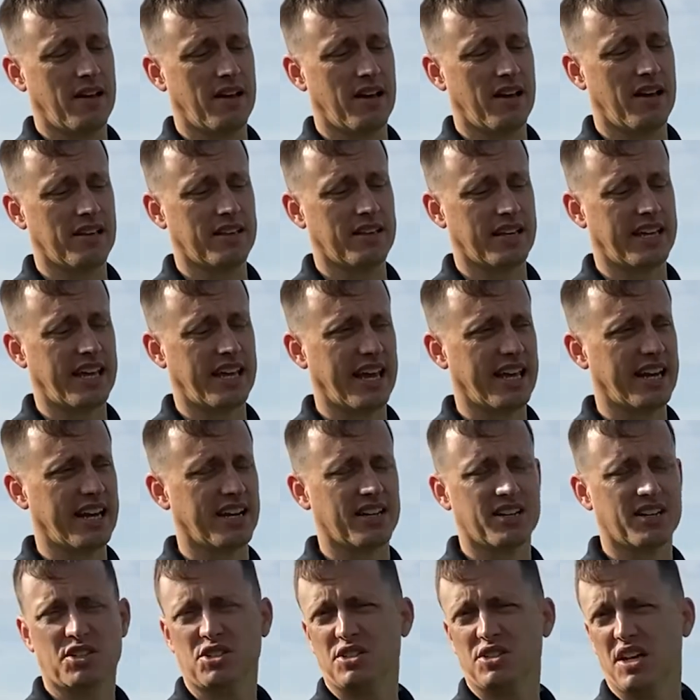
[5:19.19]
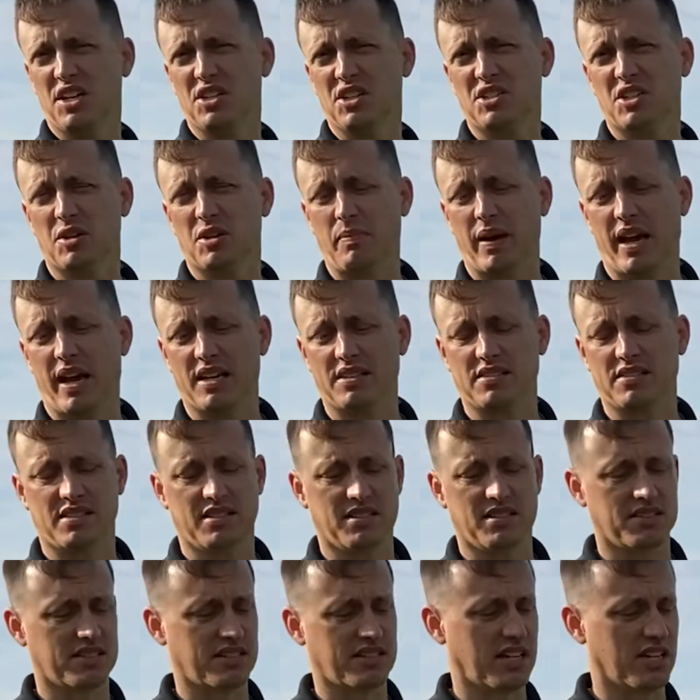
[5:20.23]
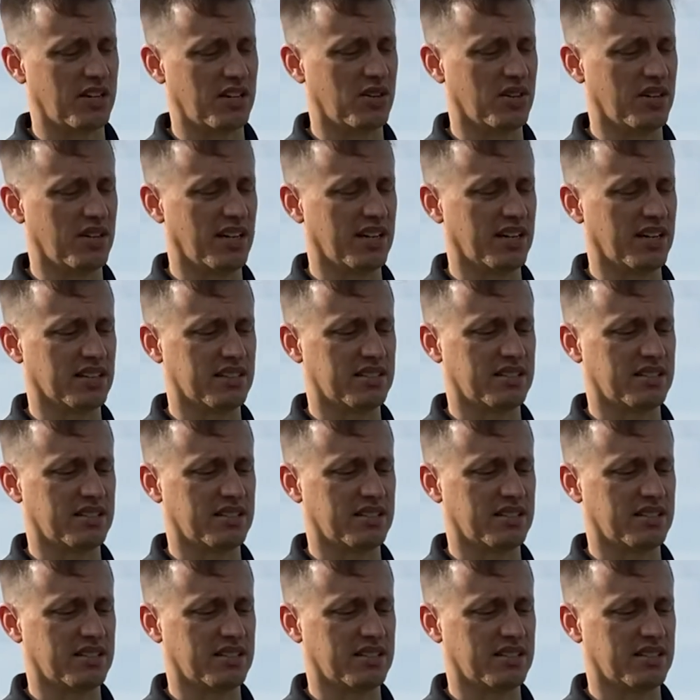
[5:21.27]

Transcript: That cation exchange capacity is kind of unique.